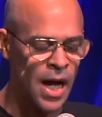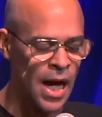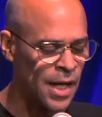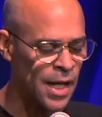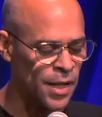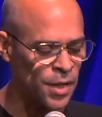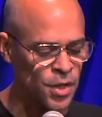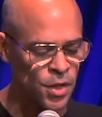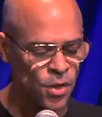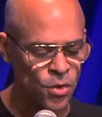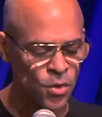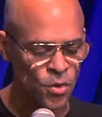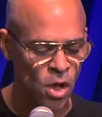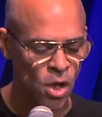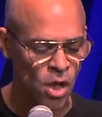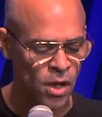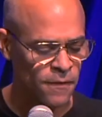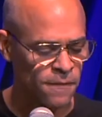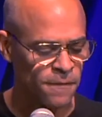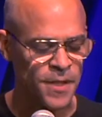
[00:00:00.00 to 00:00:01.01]
on a
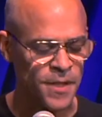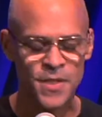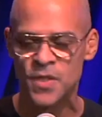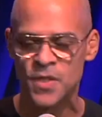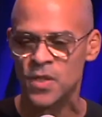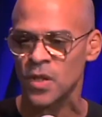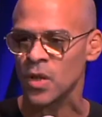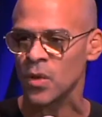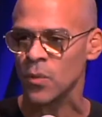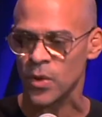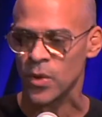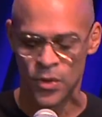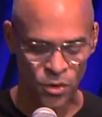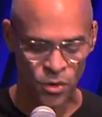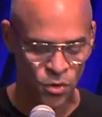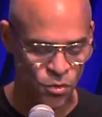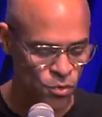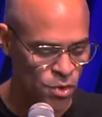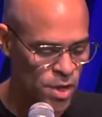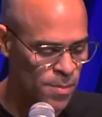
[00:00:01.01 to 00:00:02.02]
year-long visa with a
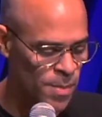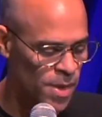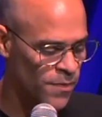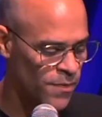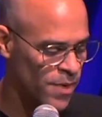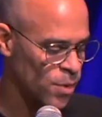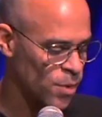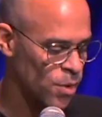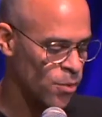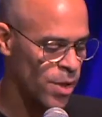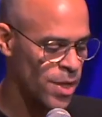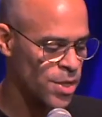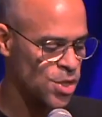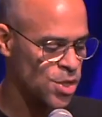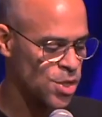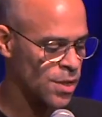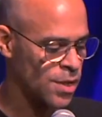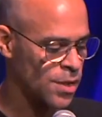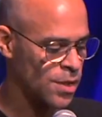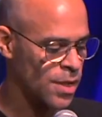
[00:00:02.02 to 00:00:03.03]
dream of
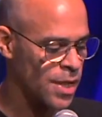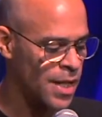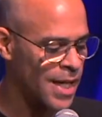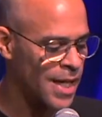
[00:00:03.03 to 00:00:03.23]
immigration